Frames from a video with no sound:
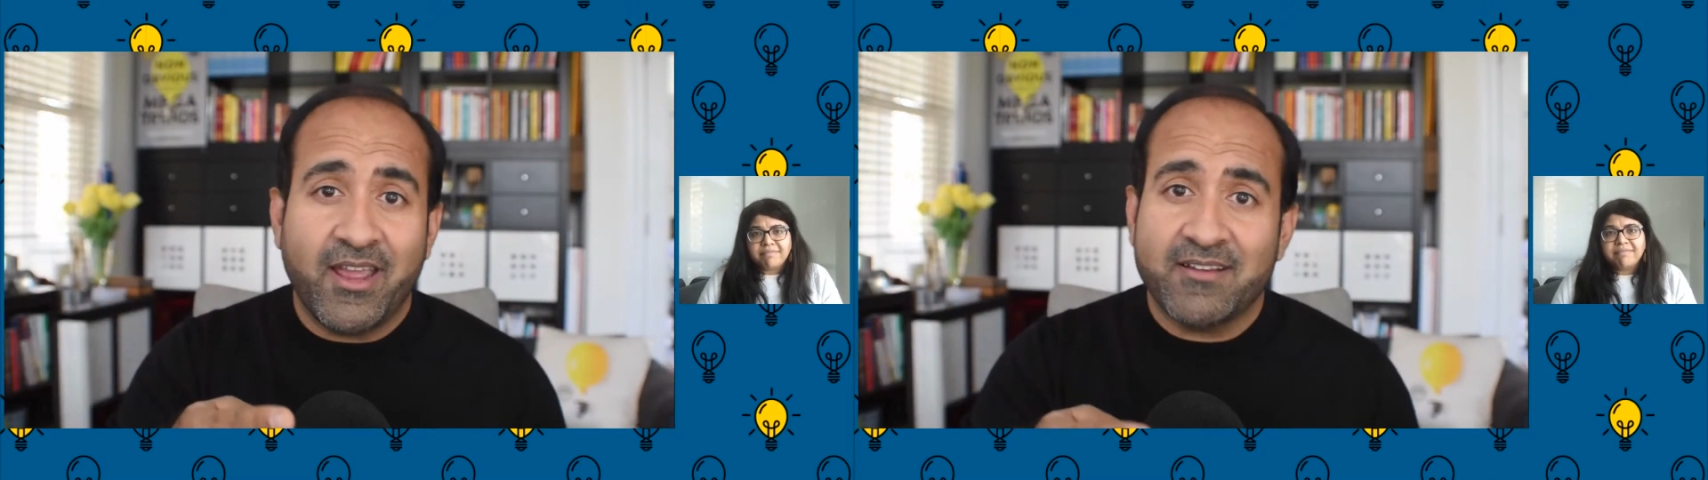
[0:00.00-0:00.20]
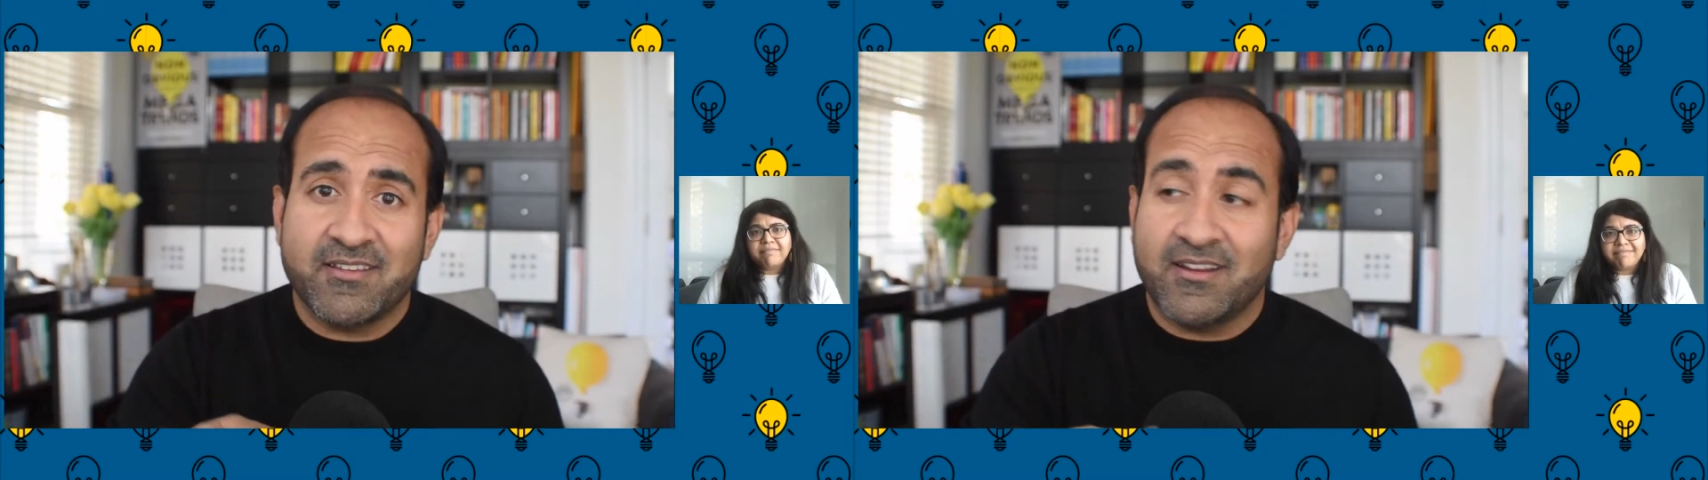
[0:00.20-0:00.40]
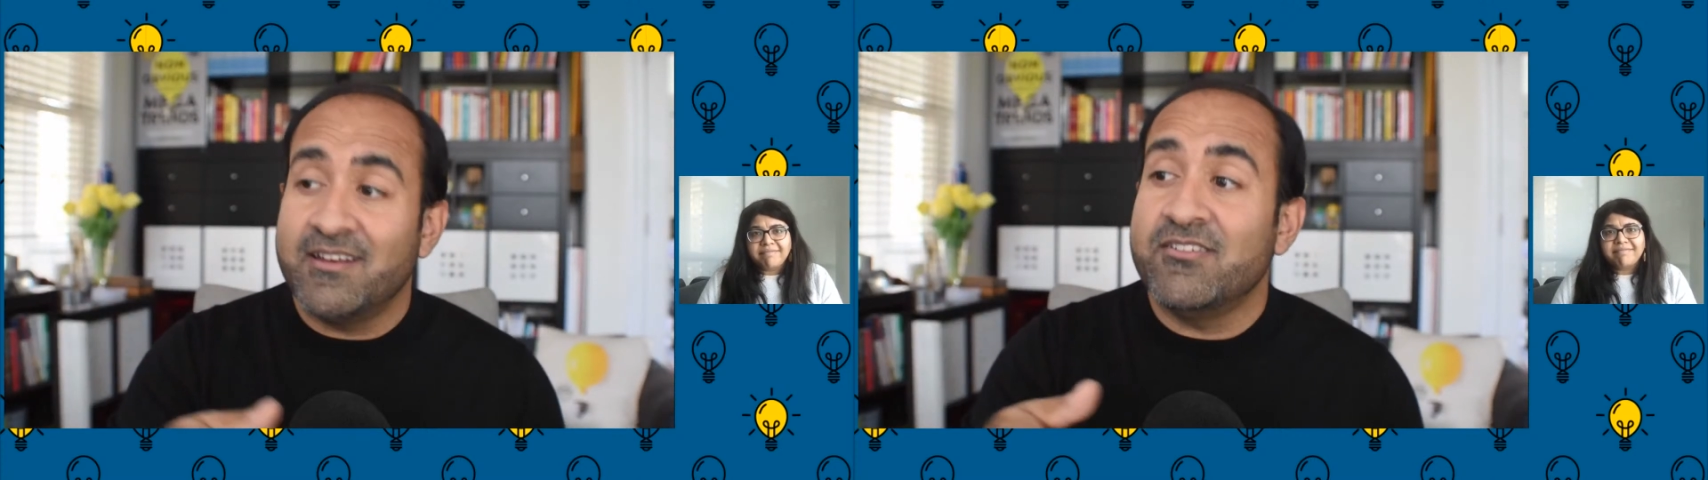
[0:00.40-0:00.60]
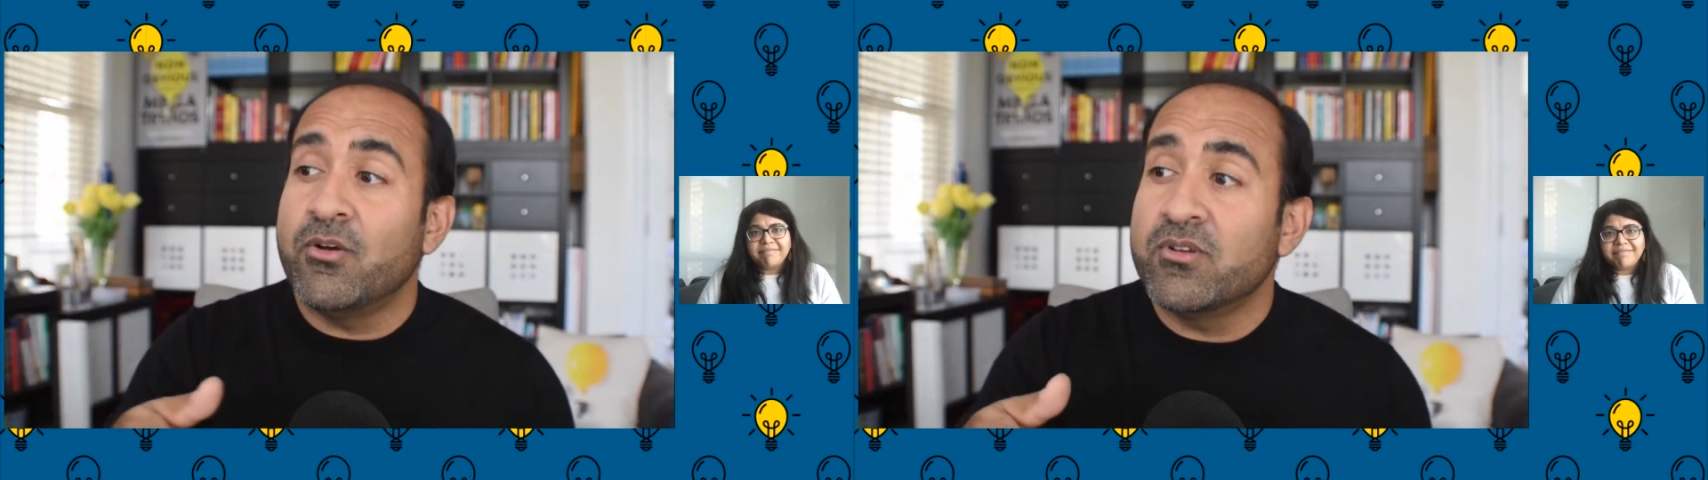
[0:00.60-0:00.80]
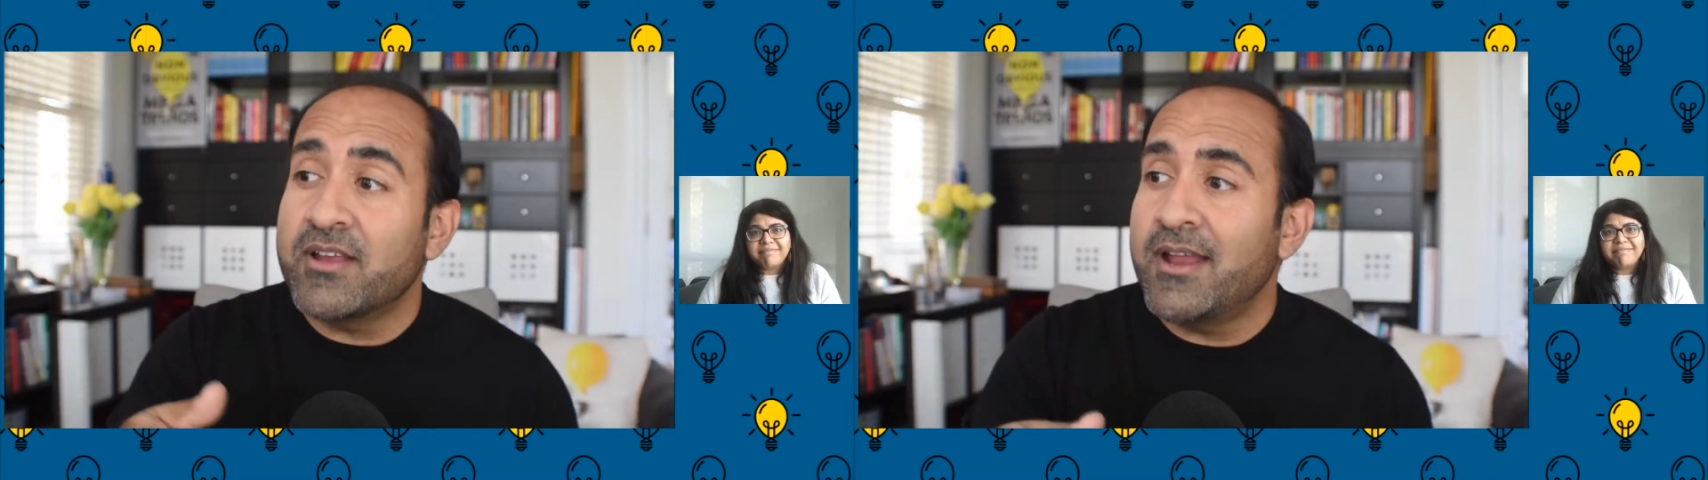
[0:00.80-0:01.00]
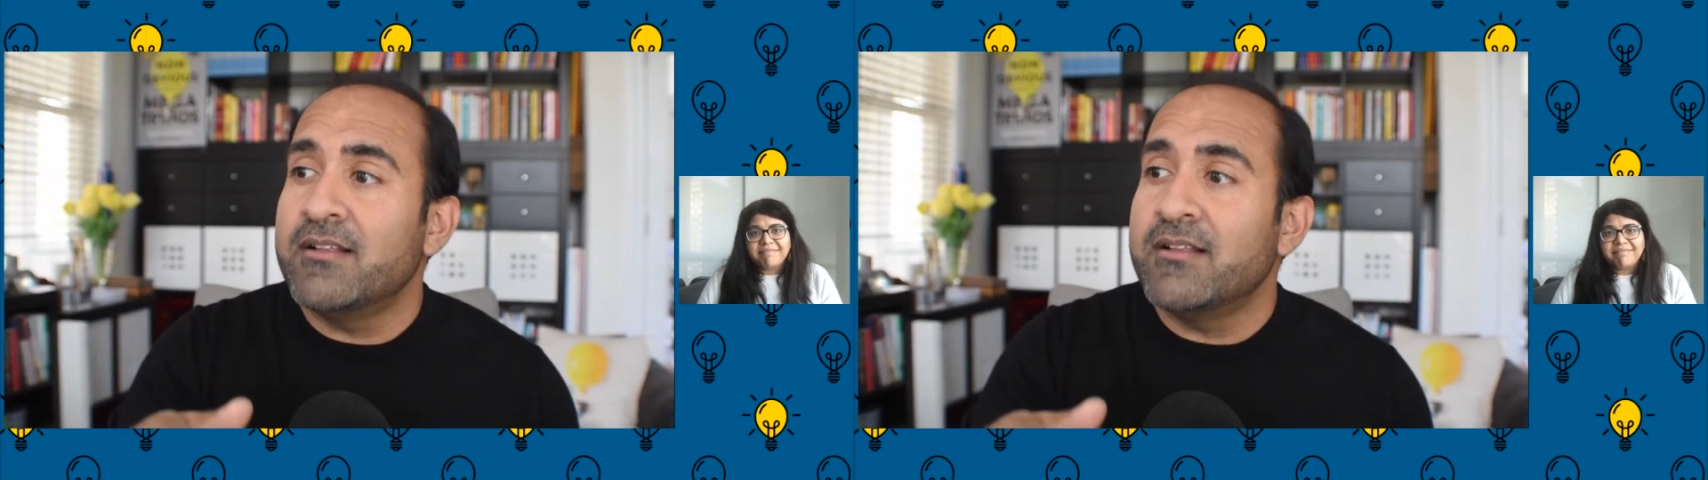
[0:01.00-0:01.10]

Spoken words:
accident and don't kind